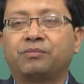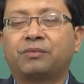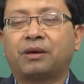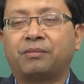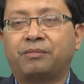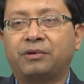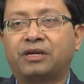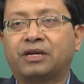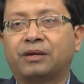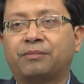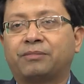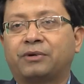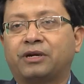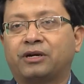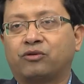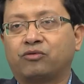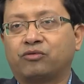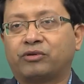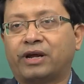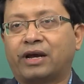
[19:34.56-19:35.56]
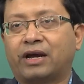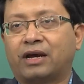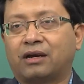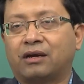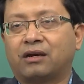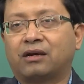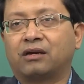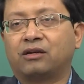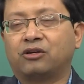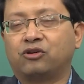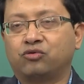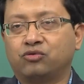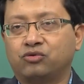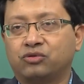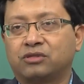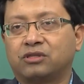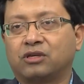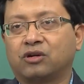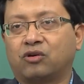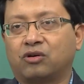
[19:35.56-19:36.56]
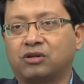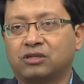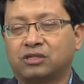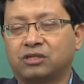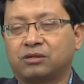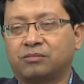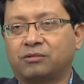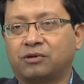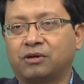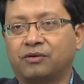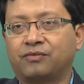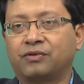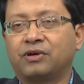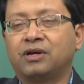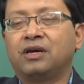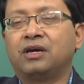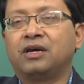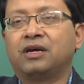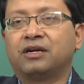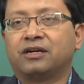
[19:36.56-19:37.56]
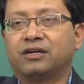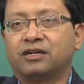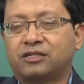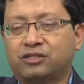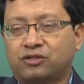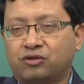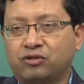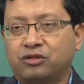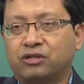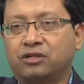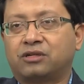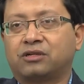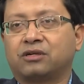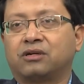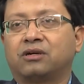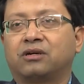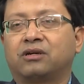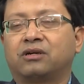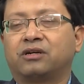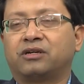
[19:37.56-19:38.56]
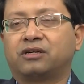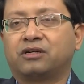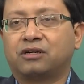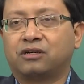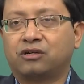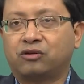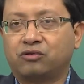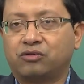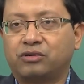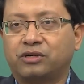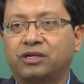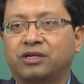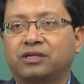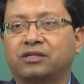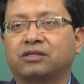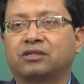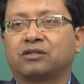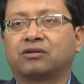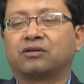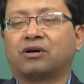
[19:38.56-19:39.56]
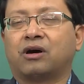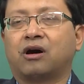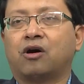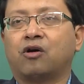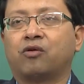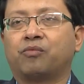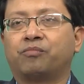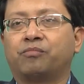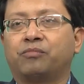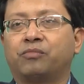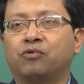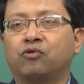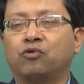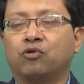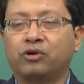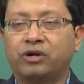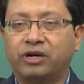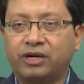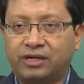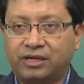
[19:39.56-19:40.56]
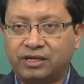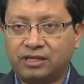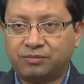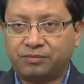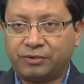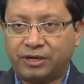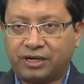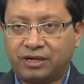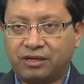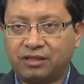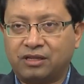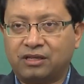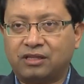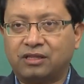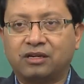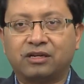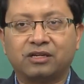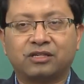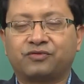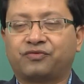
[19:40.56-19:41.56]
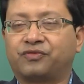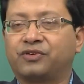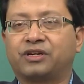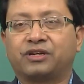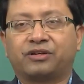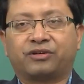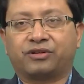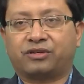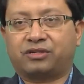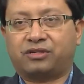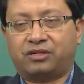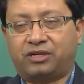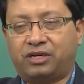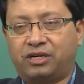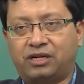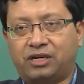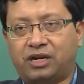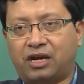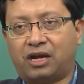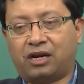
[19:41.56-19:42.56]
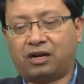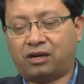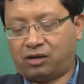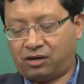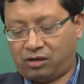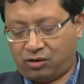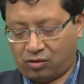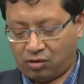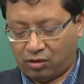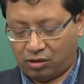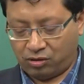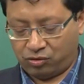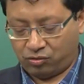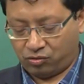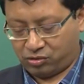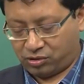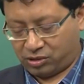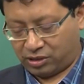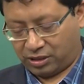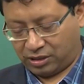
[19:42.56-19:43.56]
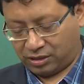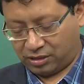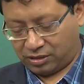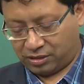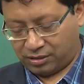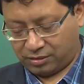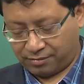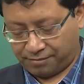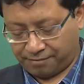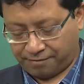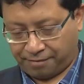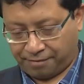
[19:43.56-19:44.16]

may be tempted to rank, use the concept of risk to return, return to risk, how good it is, better than the risk free interest rate, and all those things.